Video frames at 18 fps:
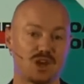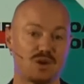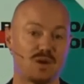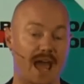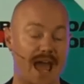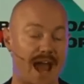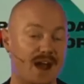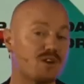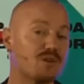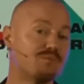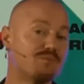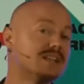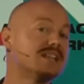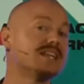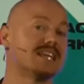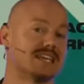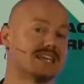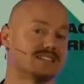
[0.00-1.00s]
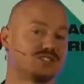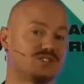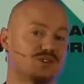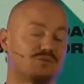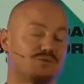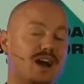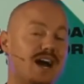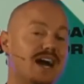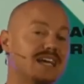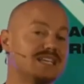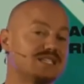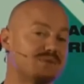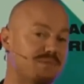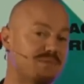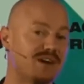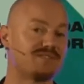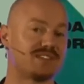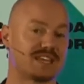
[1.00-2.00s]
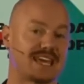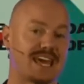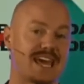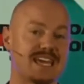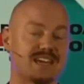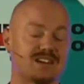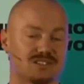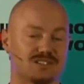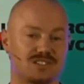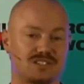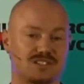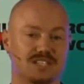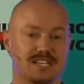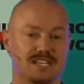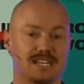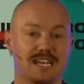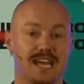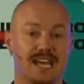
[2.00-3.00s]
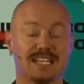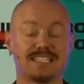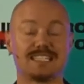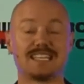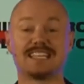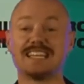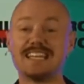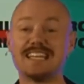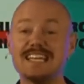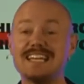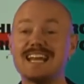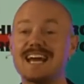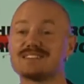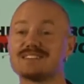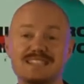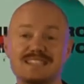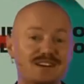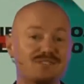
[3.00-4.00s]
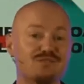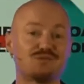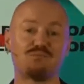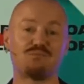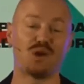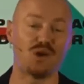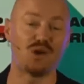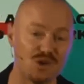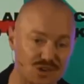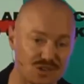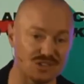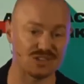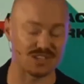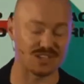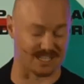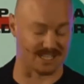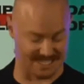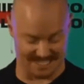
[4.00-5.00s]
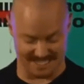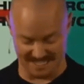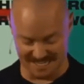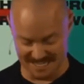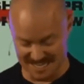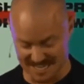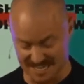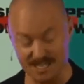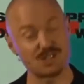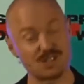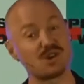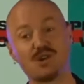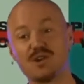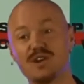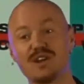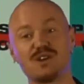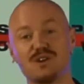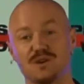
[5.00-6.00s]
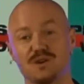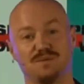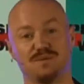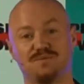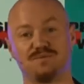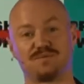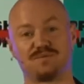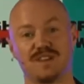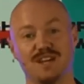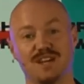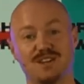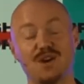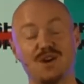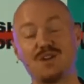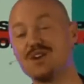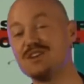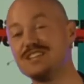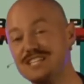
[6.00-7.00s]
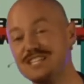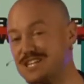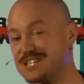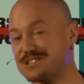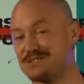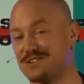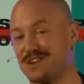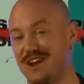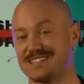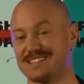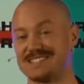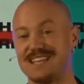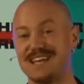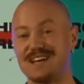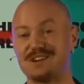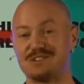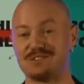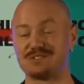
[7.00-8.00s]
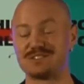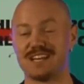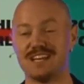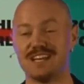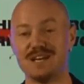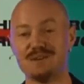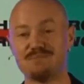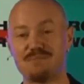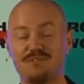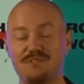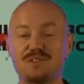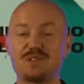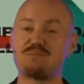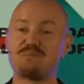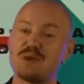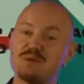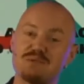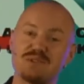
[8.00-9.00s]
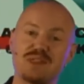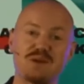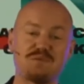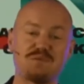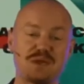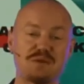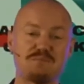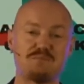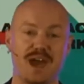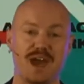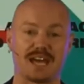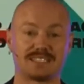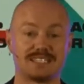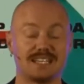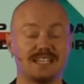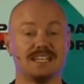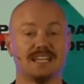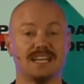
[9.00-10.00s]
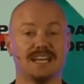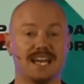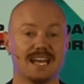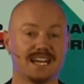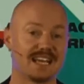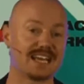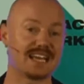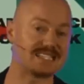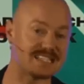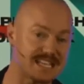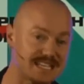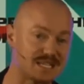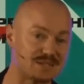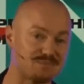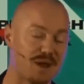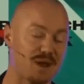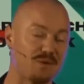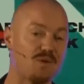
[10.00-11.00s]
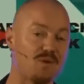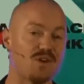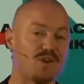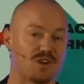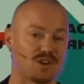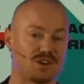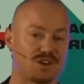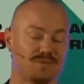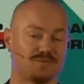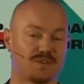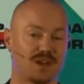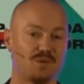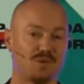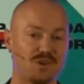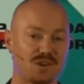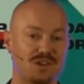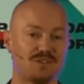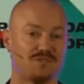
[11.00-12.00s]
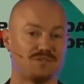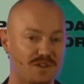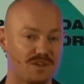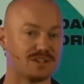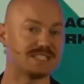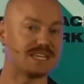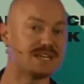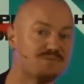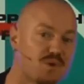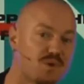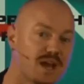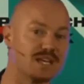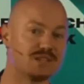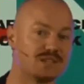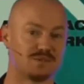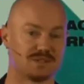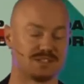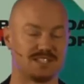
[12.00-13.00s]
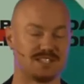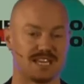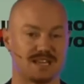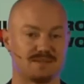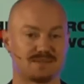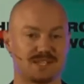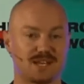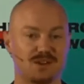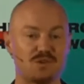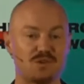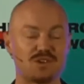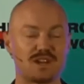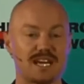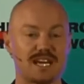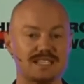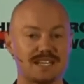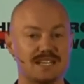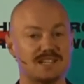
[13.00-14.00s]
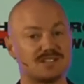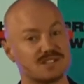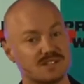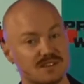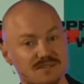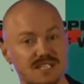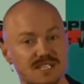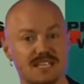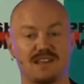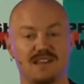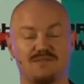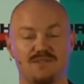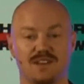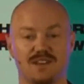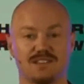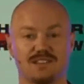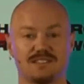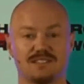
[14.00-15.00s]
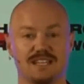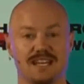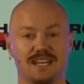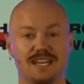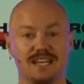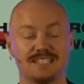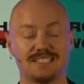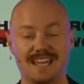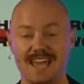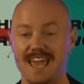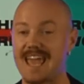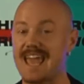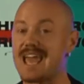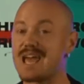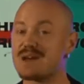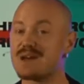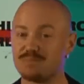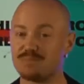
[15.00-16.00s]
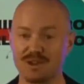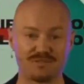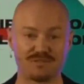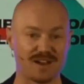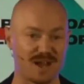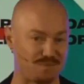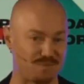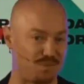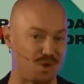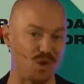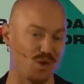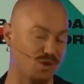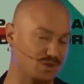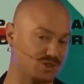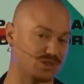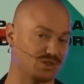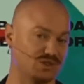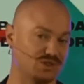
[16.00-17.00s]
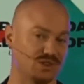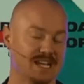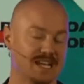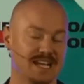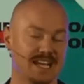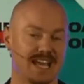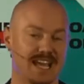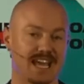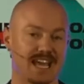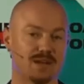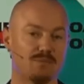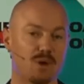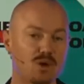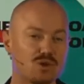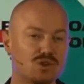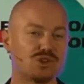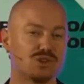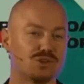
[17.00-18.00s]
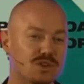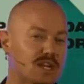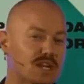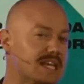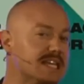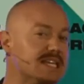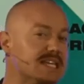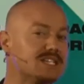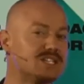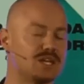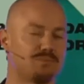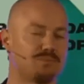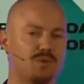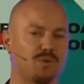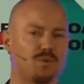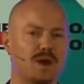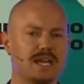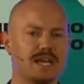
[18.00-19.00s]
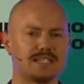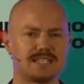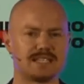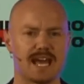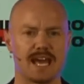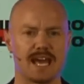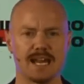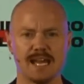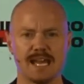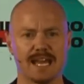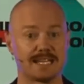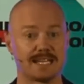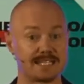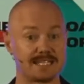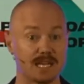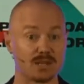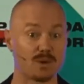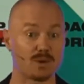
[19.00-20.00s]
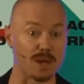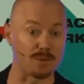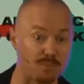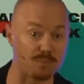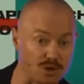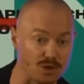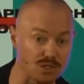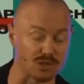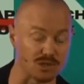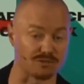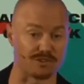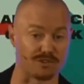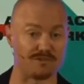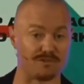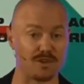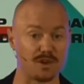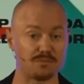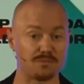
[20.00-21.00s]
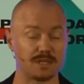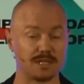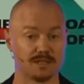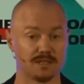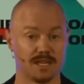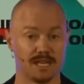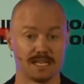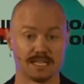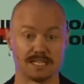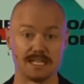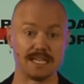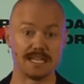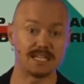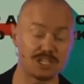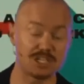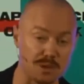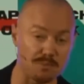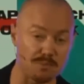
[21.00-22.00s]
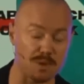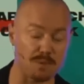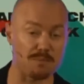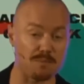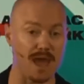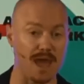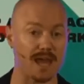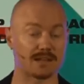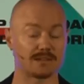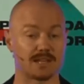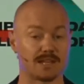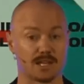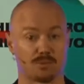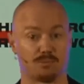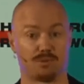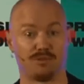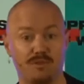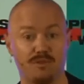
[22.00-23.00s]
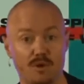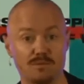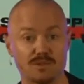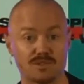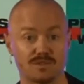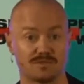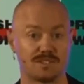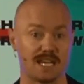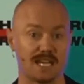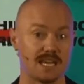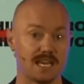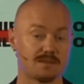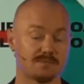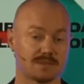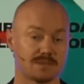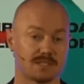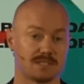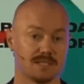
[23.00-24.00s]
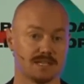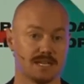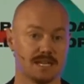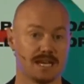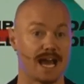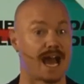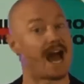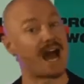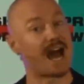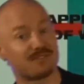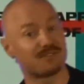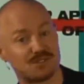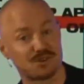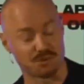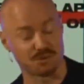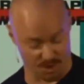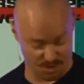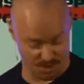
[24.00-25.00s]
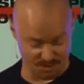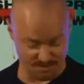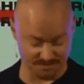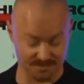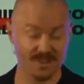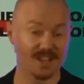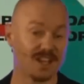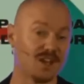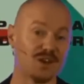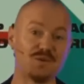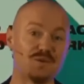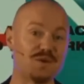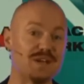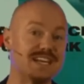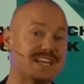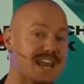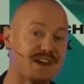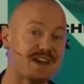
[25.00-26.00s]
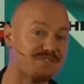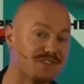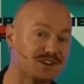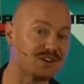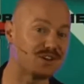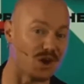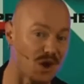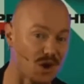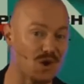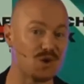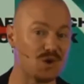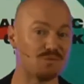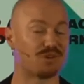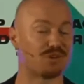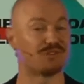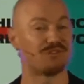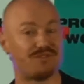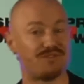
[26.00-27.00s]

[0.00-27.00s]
And so, our ability to rise above the chaos and to lead ourselves personally is critical not only just for ourselves, but for the people that we impact. And, and I guess this is my work. I work in very deep ways with teams at organizations of significance to amplify personal and emotional leadership in ways that accelerate personal fulfillment, leadership impact, and the performance of teams. After all, we never go